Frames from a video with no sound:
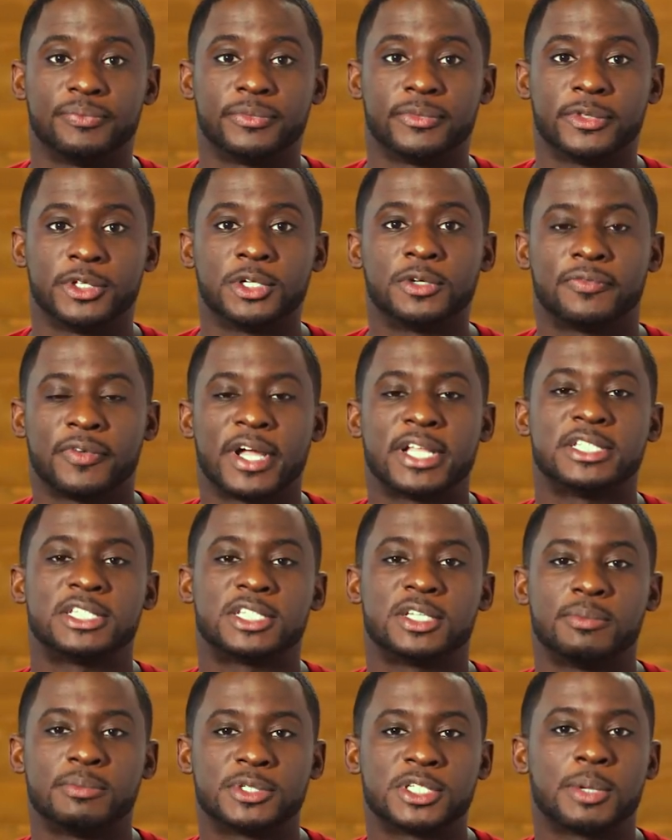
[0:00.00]
You'll find
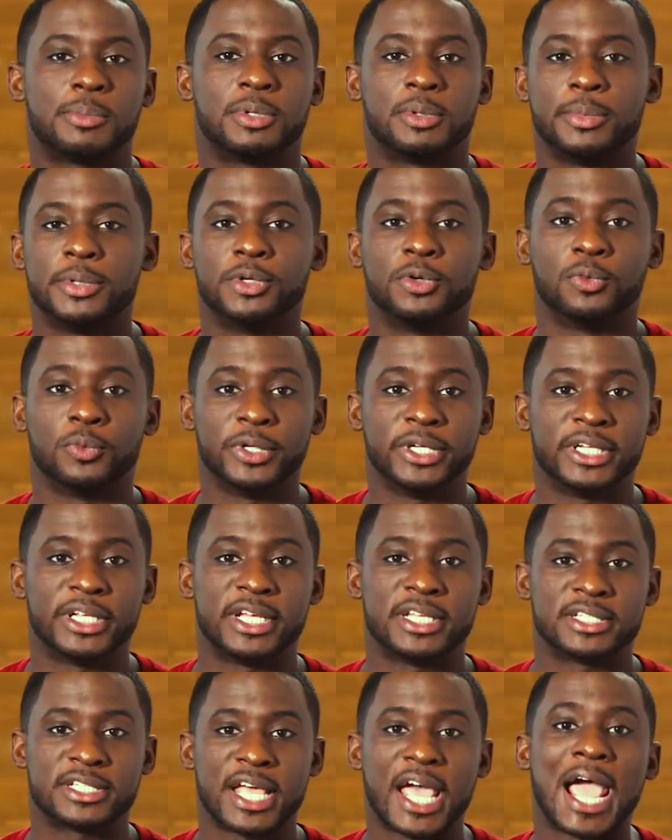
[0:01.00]
some supplemental
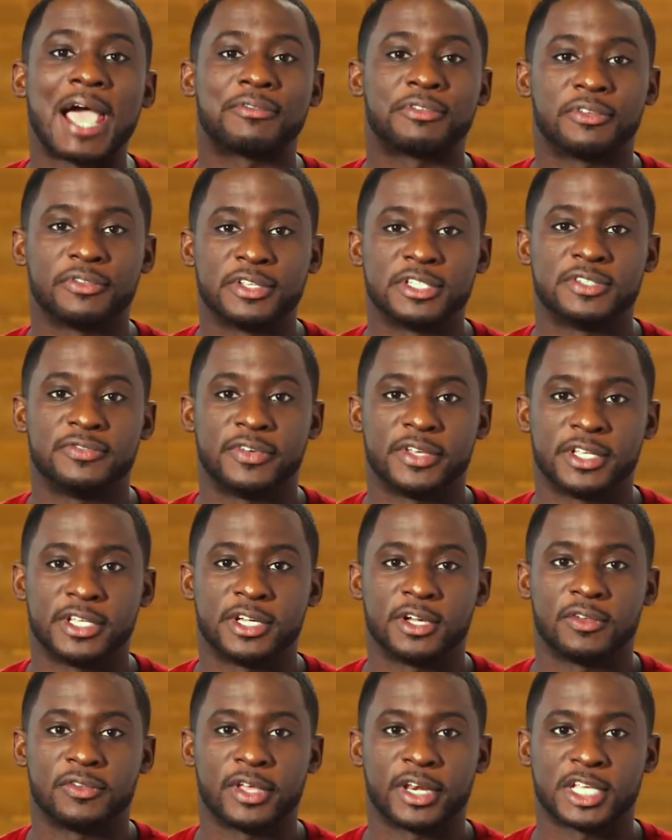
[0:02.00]
readings after this
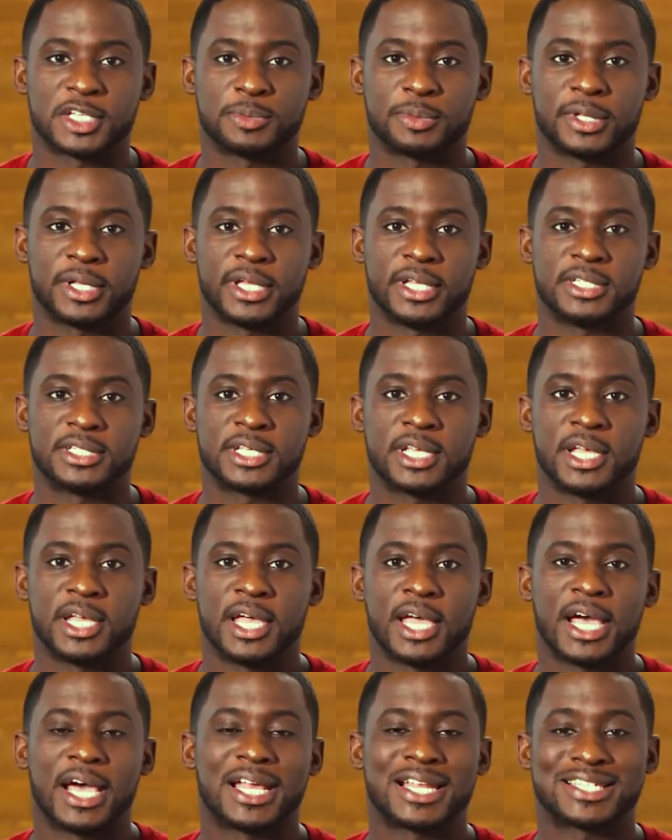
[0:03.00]
video that explains
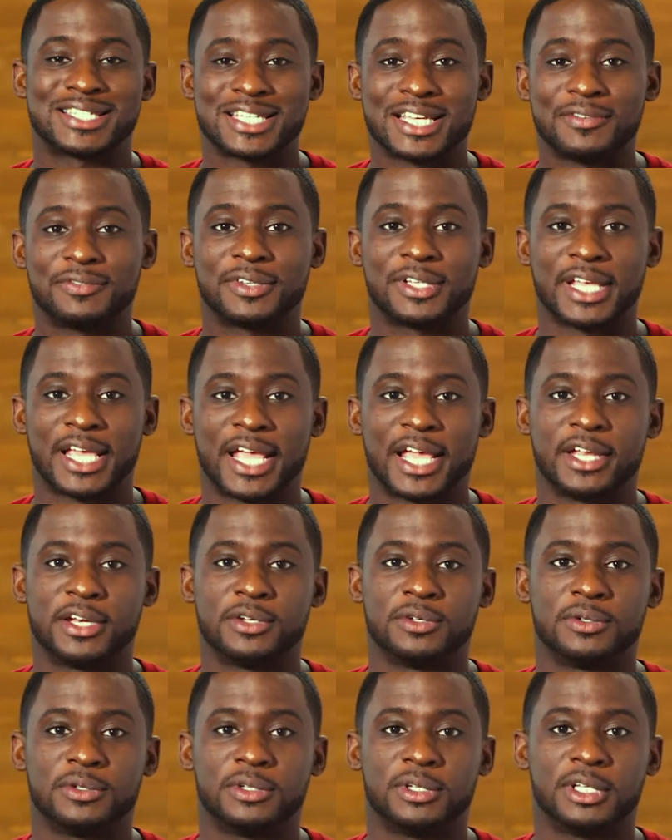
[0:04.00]
how to safely
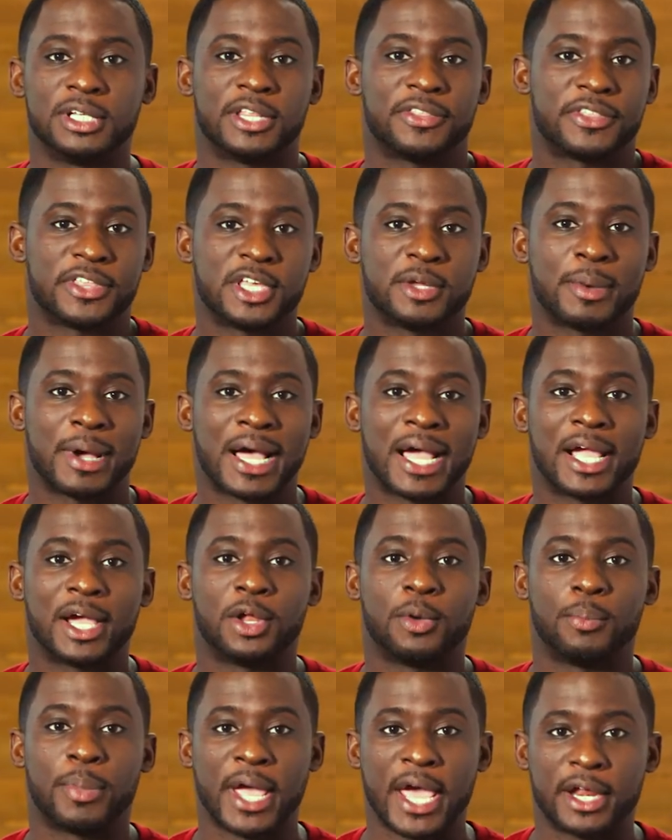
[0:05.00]
handle
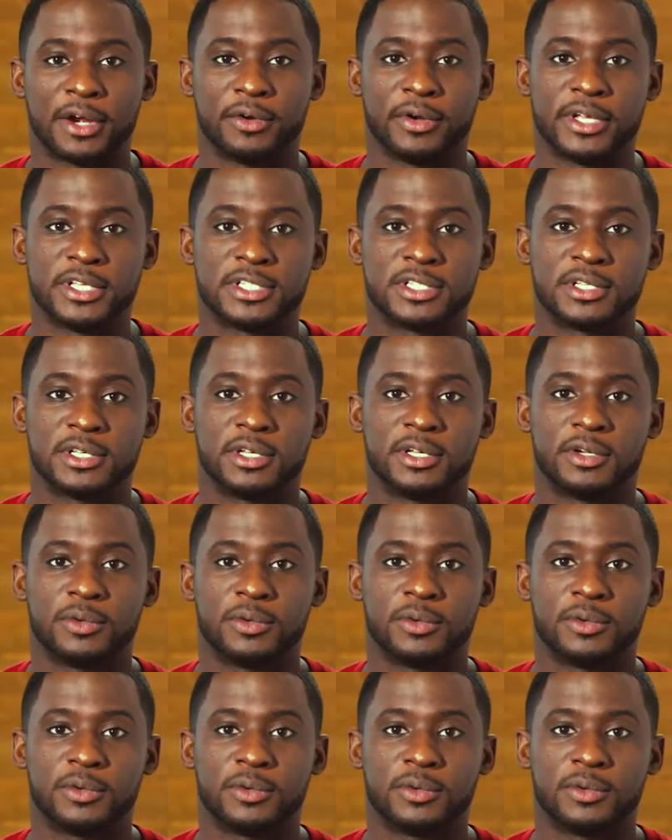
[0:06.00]
lithium-ion batteries,